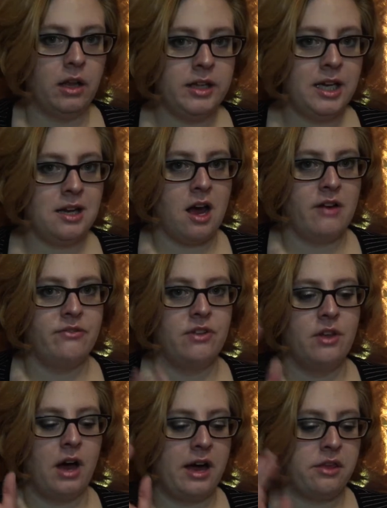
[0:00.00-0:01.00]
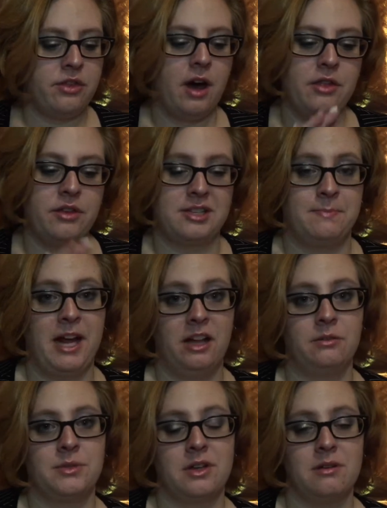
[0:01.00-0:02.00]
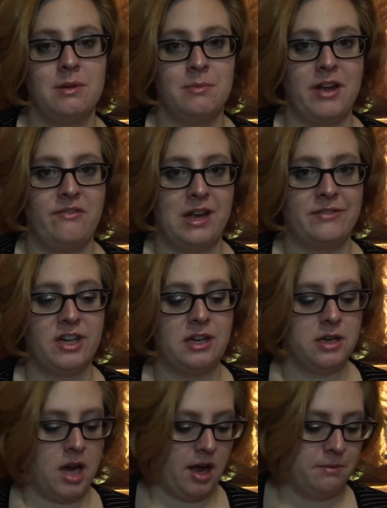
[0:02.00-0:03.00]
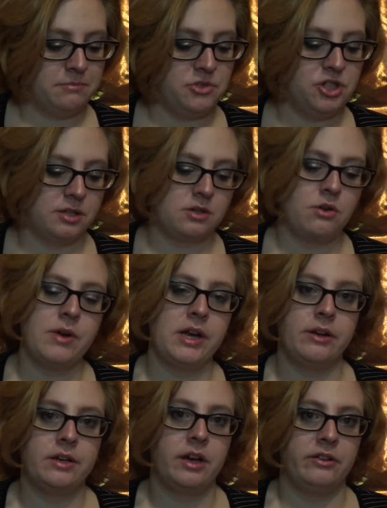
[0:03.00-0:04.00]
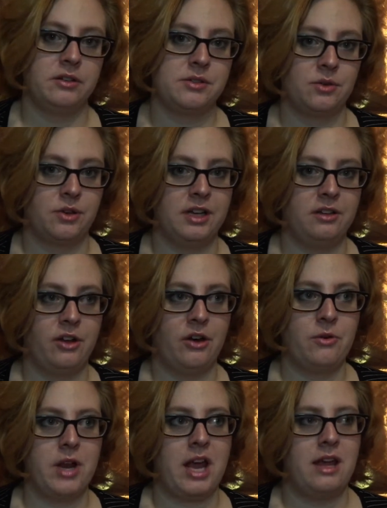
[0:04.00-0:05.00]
Oddly enough, I thought this palette was going to be my favorite, just going on color story alone.